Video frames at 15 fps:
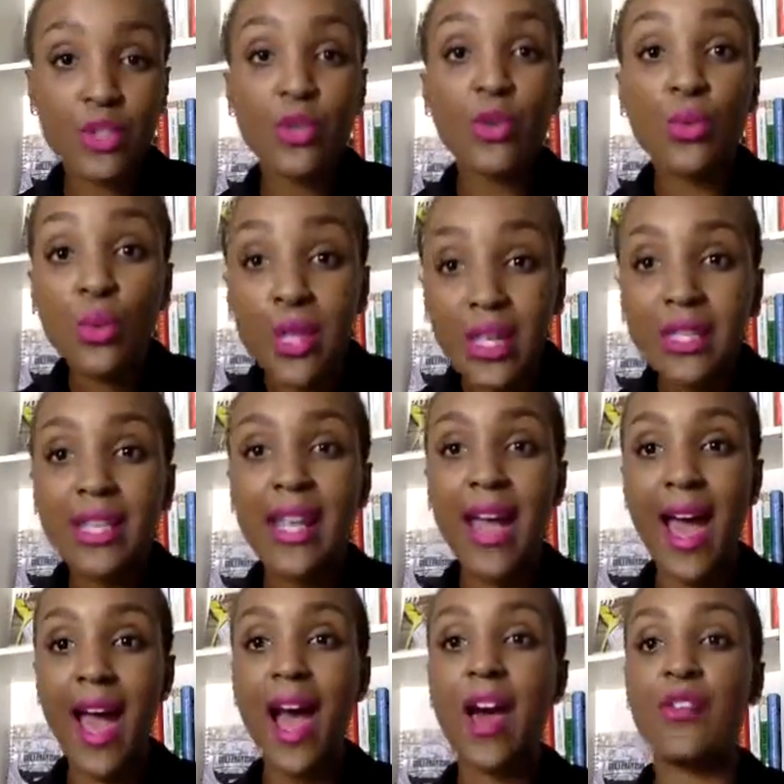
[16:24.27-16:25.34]
to really
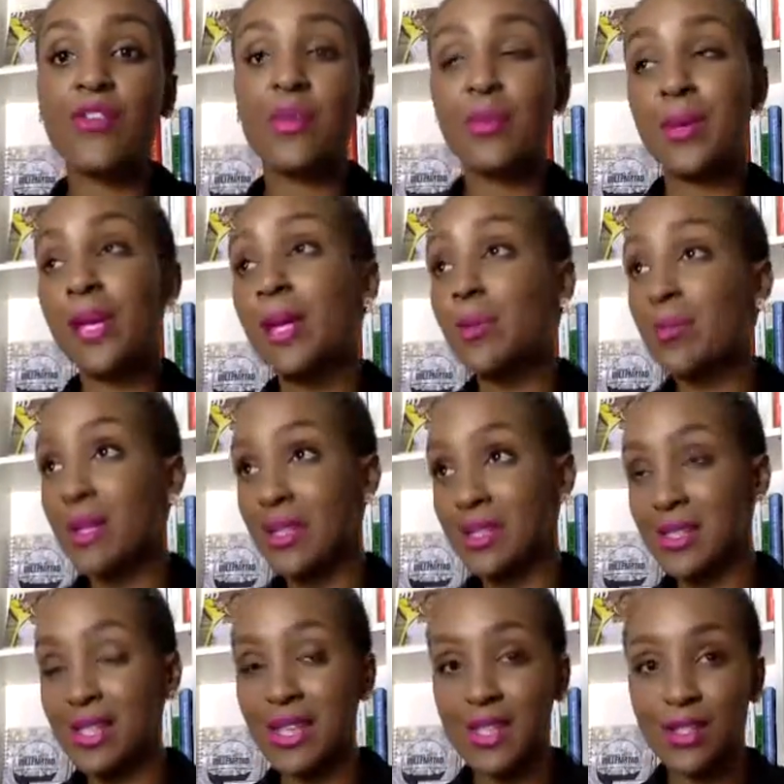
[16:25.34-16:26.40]
have a big
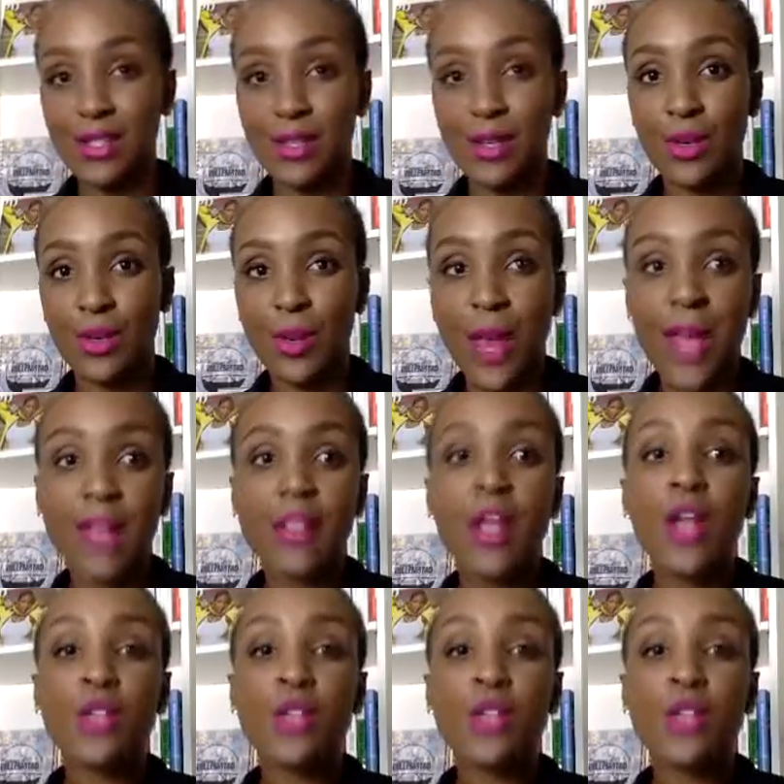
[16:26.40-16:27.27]
business, right?